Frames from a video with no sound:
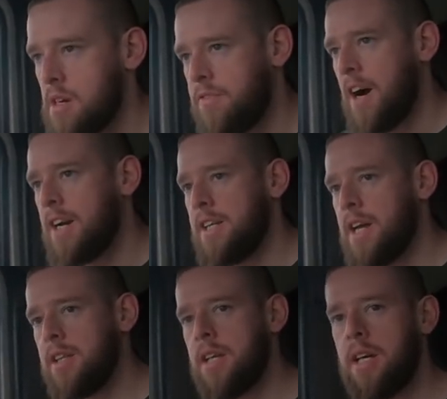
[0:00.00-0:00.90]
fine and
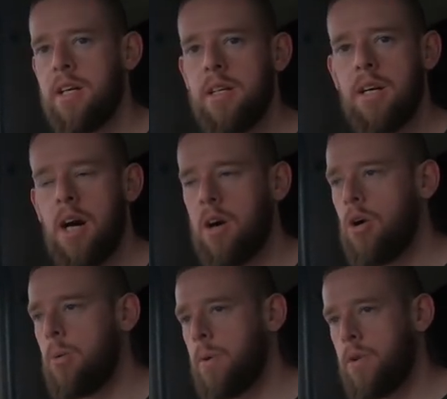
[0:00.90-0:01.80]
dandy. I
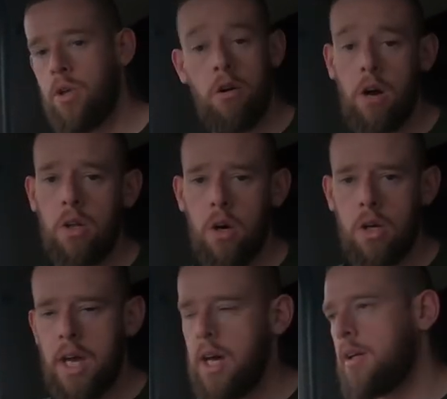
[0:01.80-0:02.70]
hope you're all
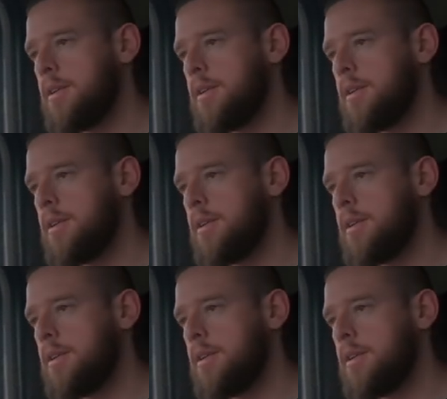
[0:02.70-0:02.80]
okay.